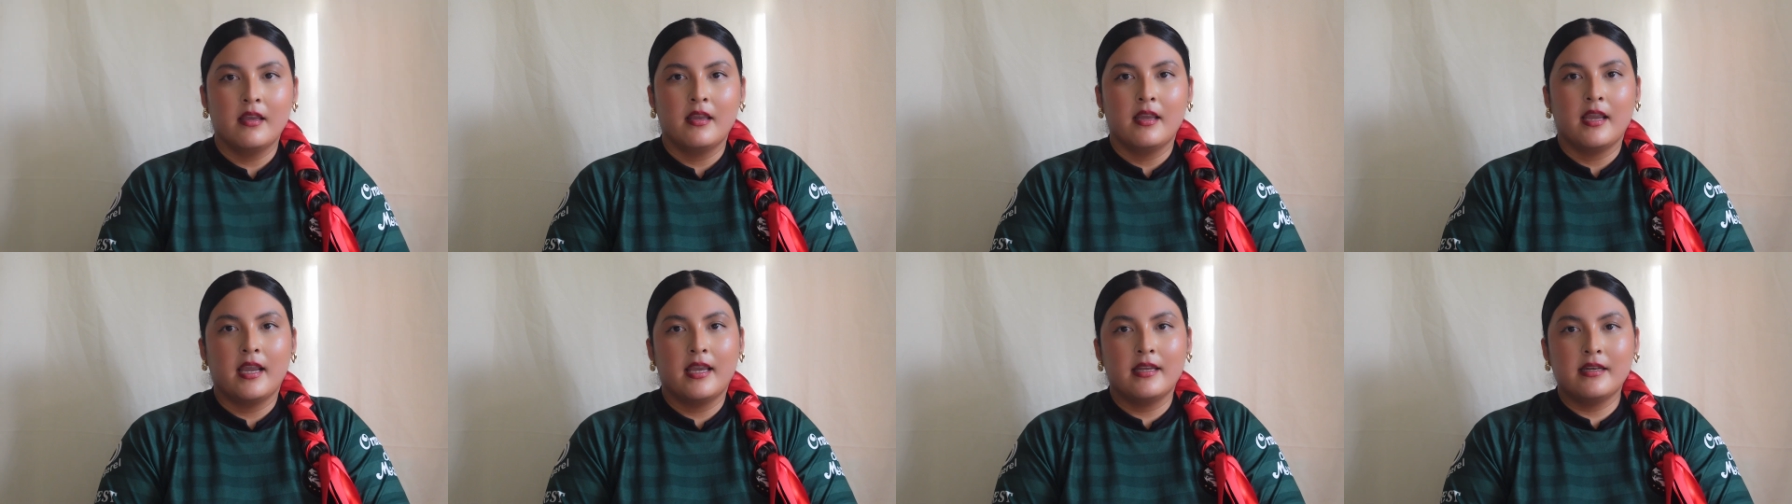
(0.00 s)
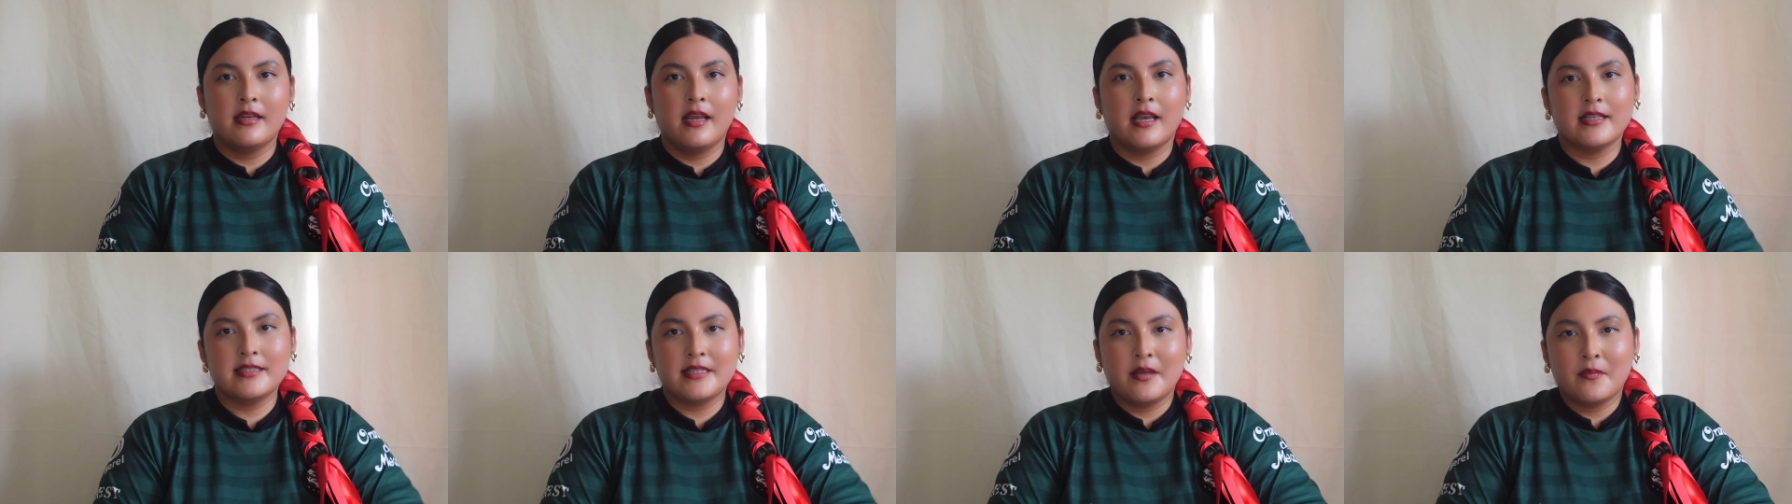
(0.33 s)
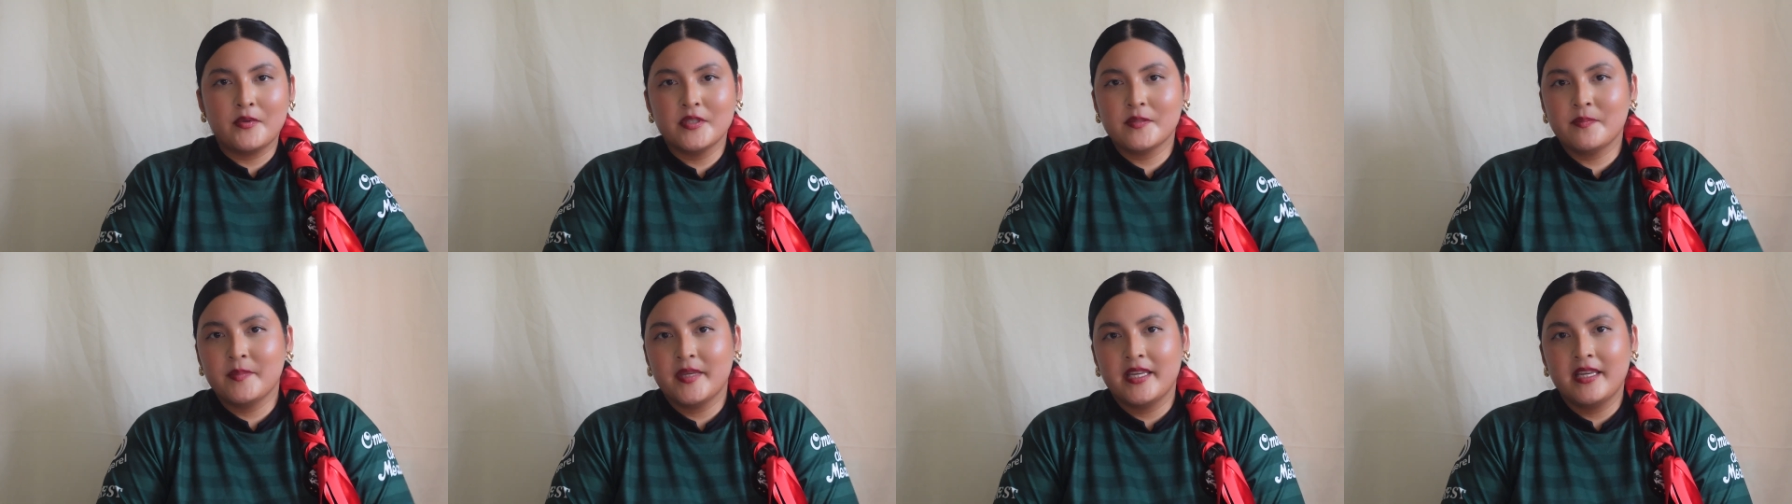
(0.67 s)
And as I
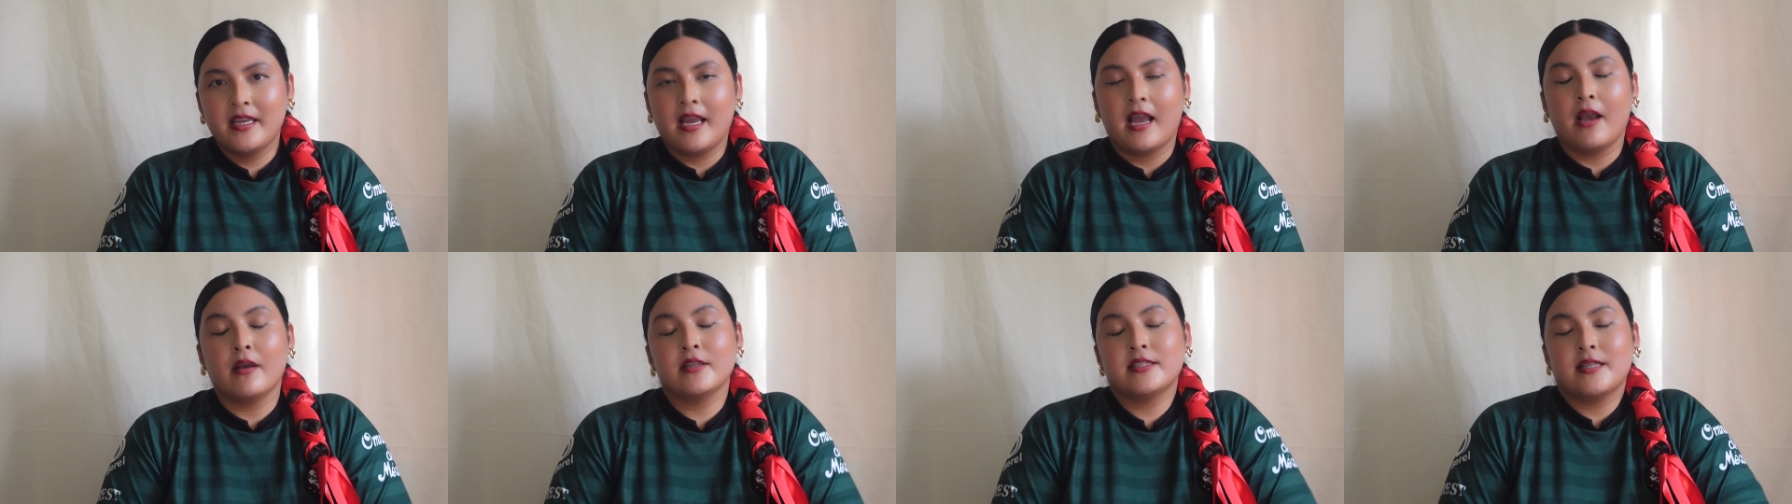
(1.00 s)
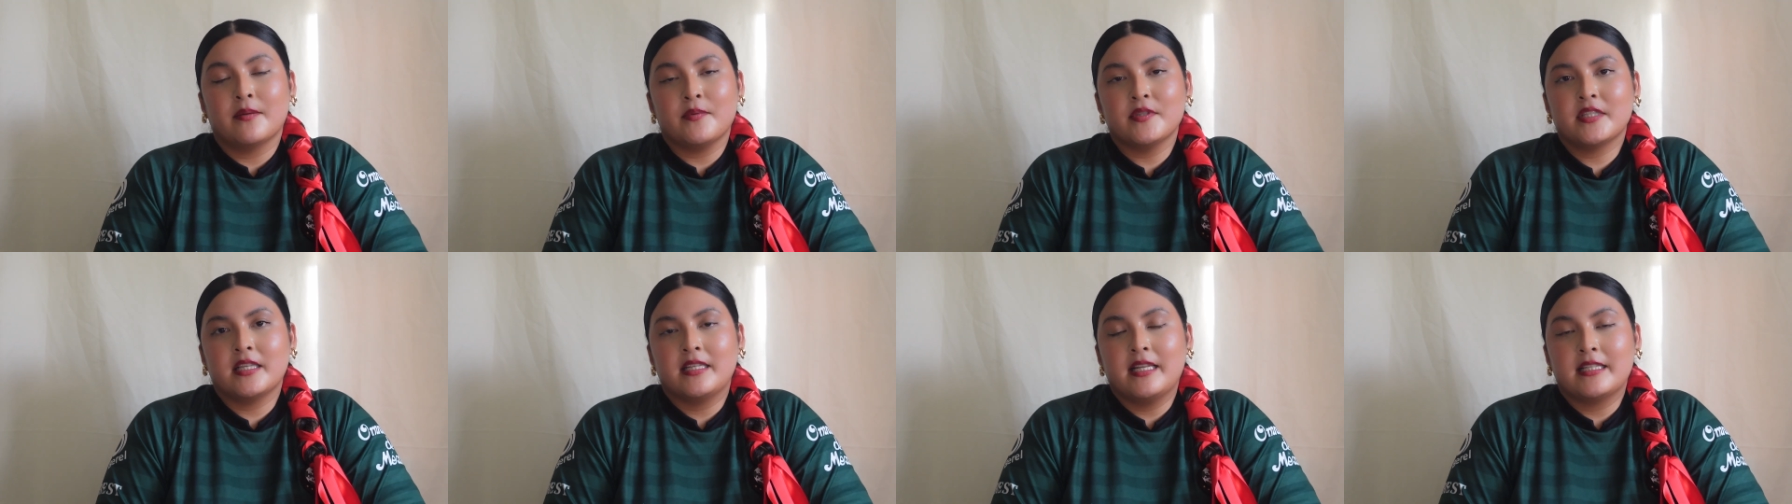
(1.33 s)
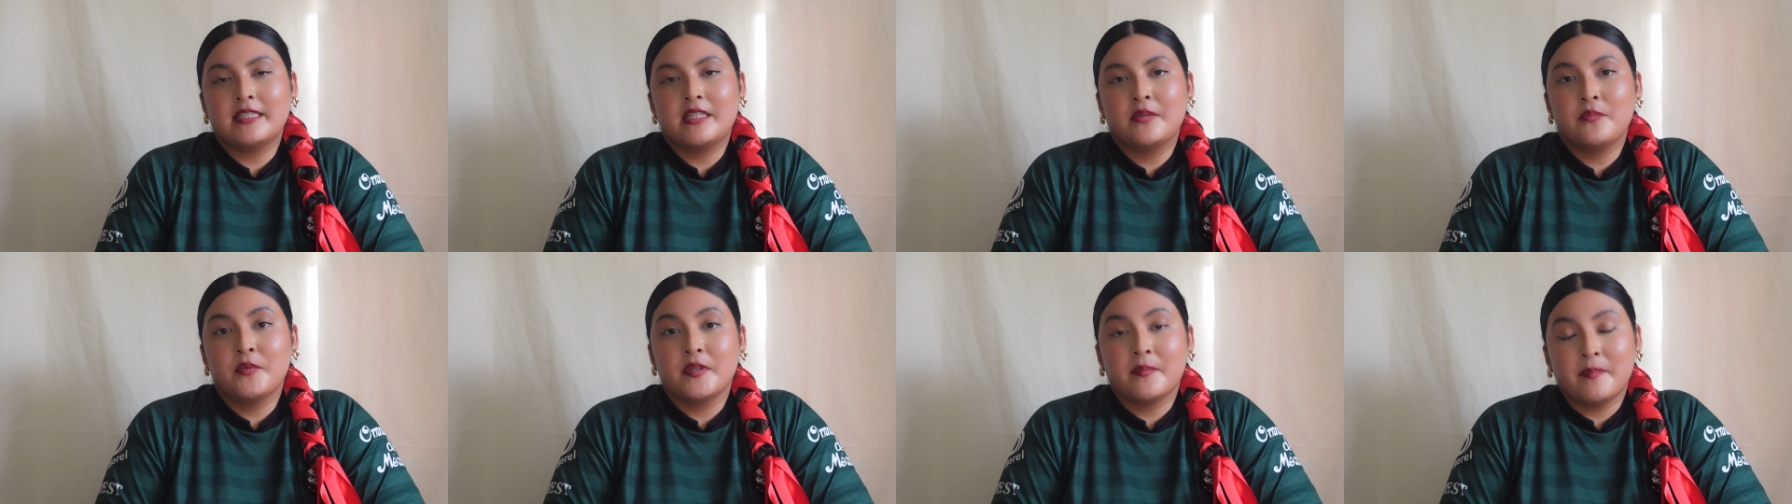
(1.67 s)
was
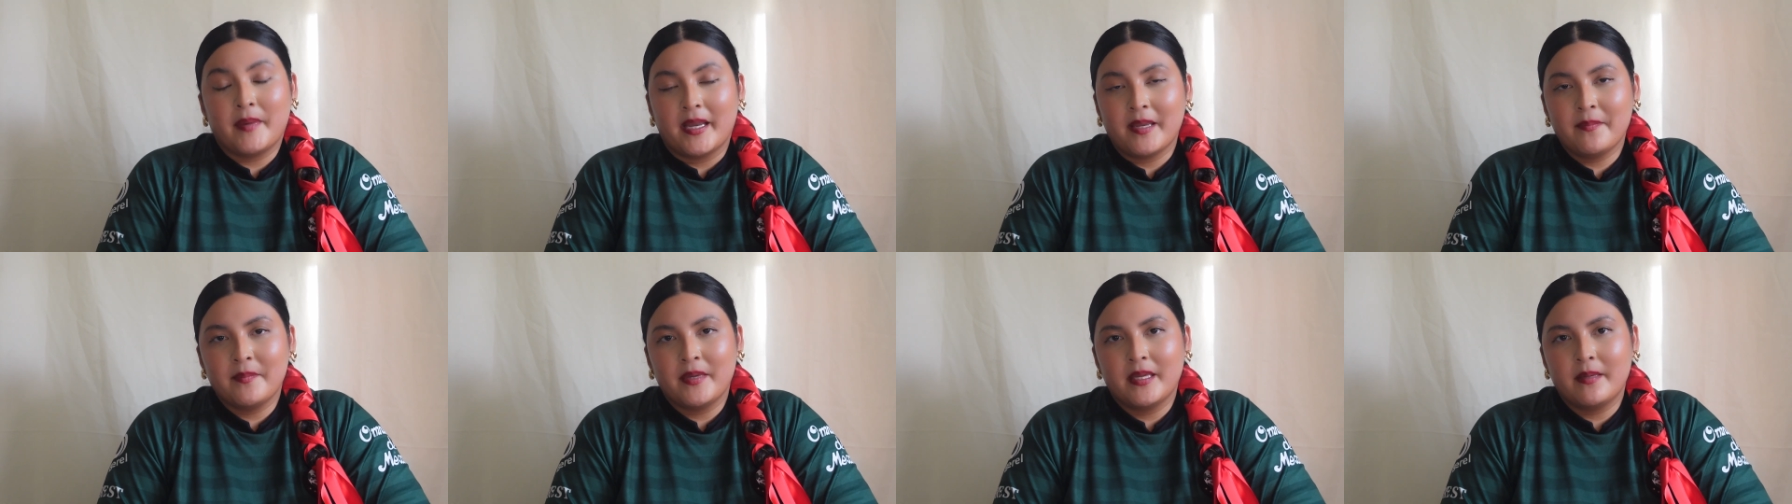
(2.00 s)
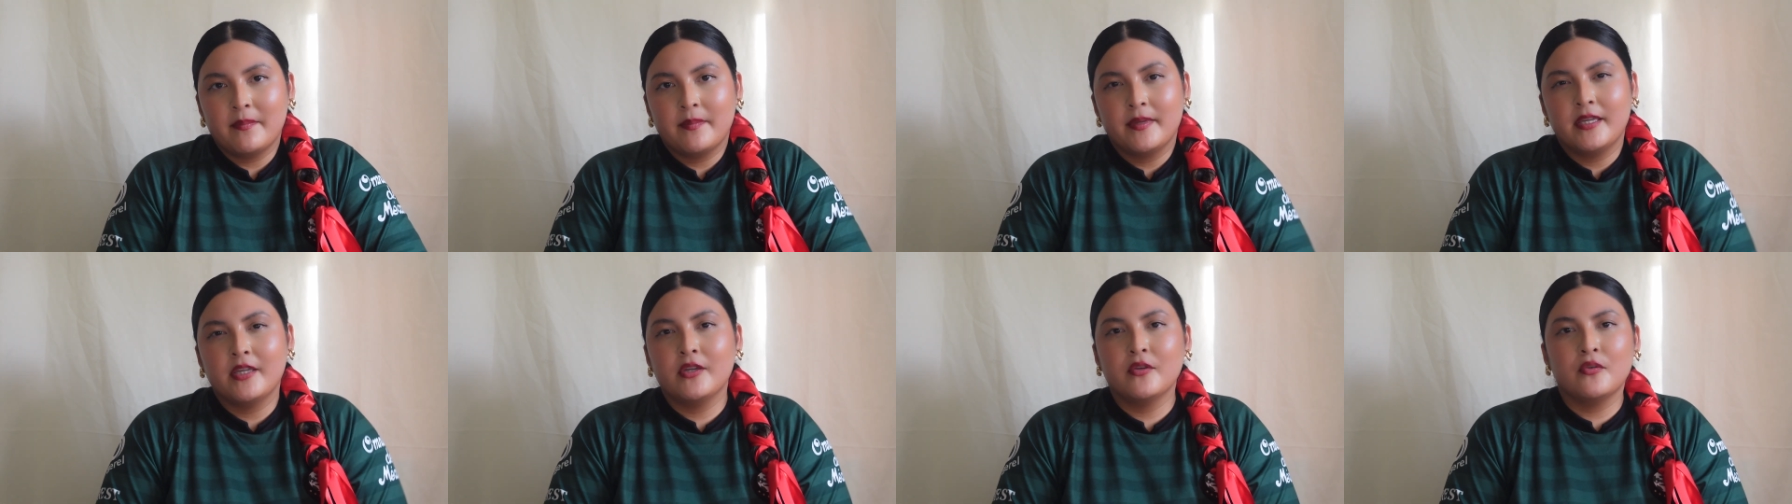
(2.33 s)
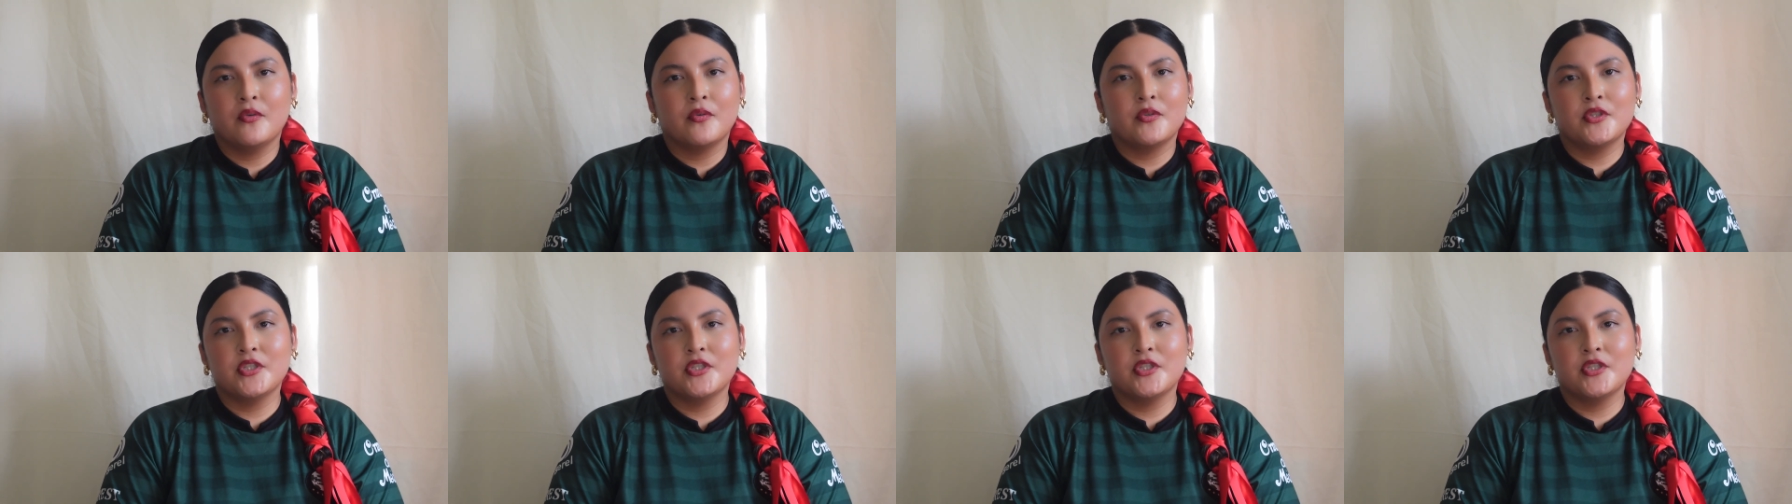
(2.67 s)
connecting with my baby,